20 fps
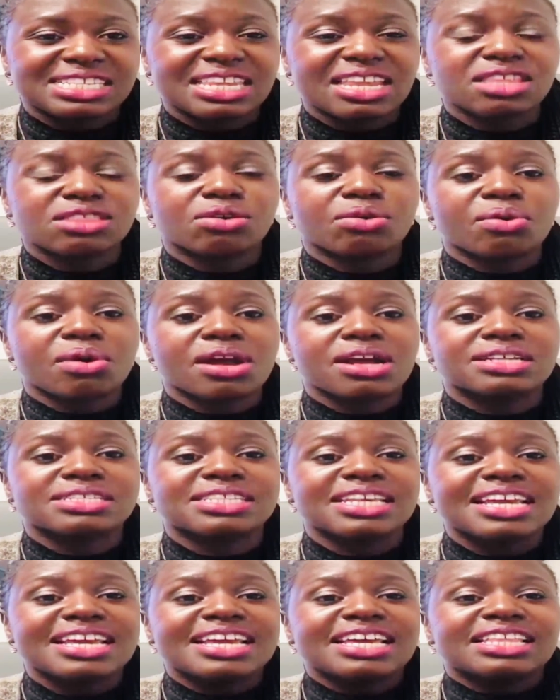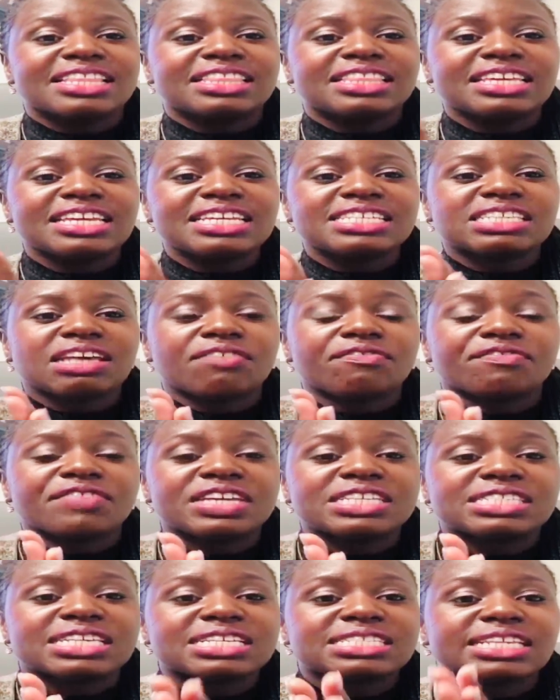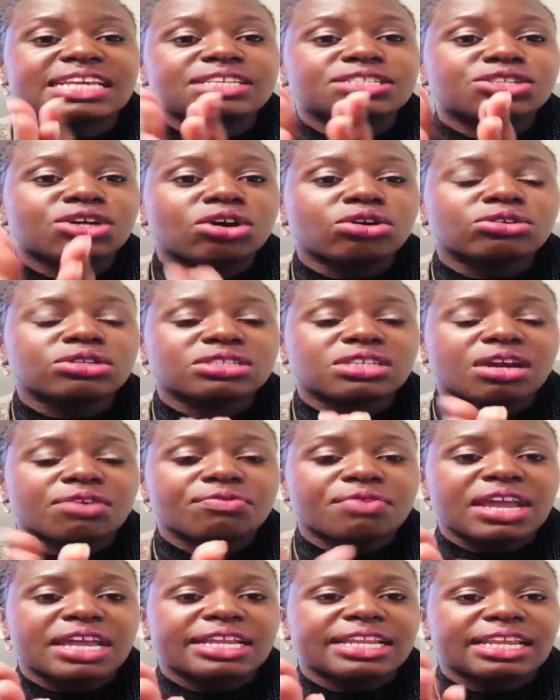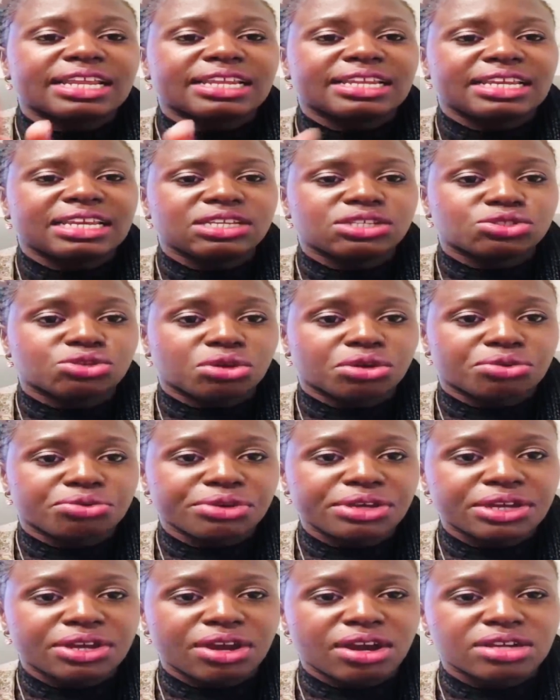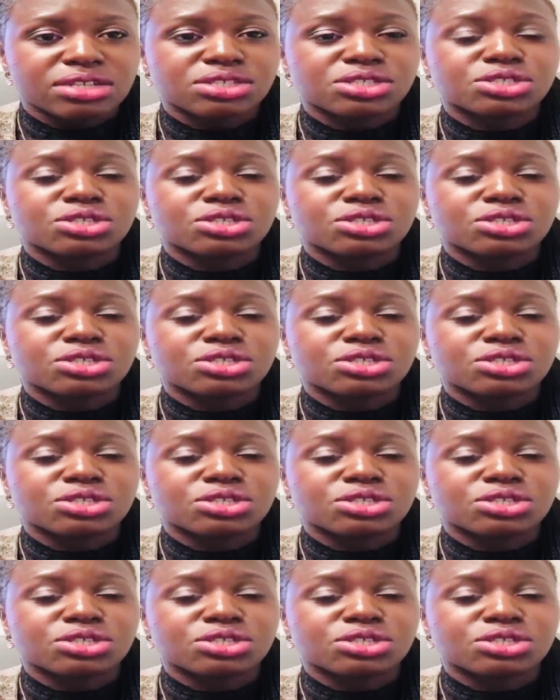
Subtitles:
In other words, these are visas that don't directly lead to a green card.